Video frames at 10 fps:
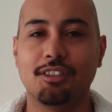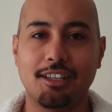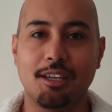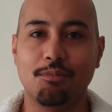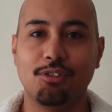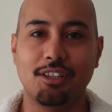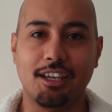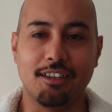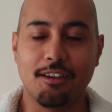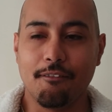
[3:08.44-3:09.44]
I am
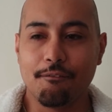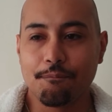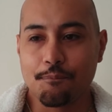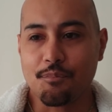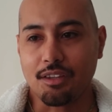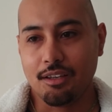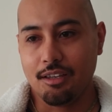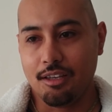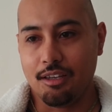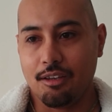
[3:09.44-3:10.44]
today.
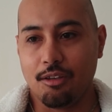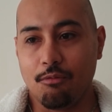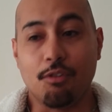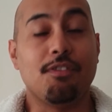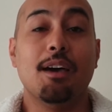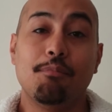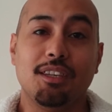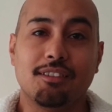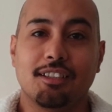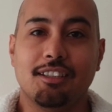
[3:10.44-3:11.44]
With that
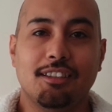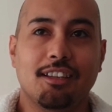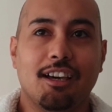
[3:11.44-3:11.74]
being said,